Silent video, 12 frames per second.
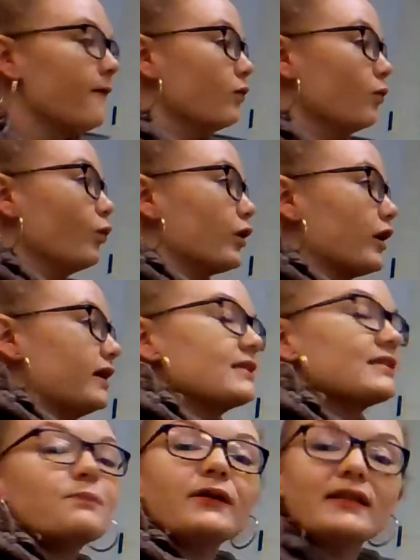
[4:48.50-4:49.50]
we're going to
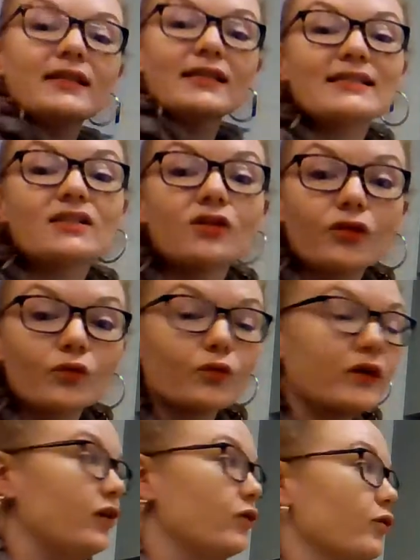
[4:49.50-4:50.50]
split this into
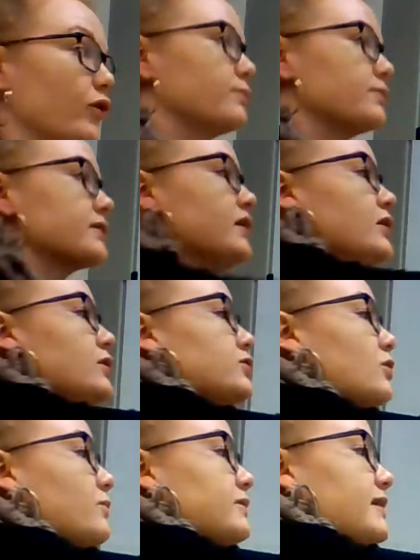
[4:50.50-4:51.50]
3 groups.
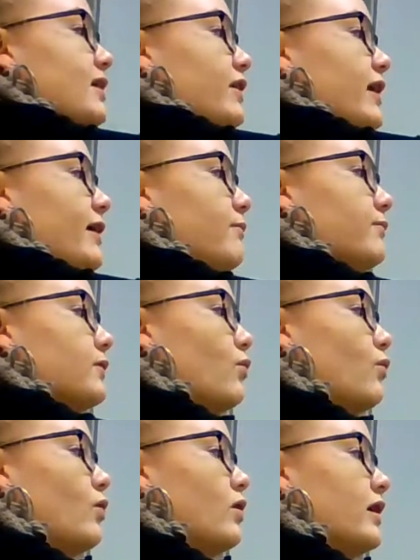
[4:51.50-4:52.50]
So I'm going to say, okay,
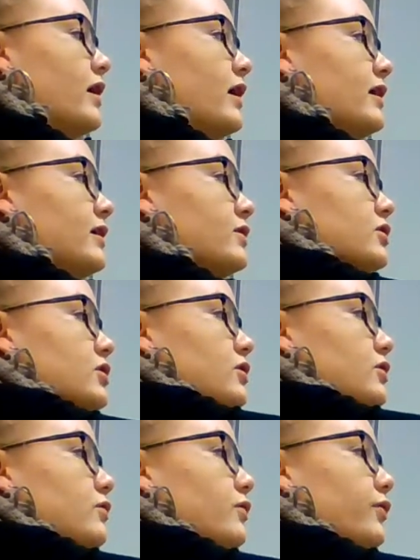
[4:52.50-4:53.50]
1,
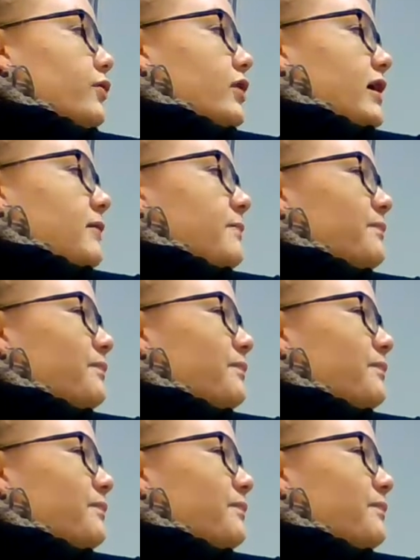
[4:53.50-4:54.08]
2, 3.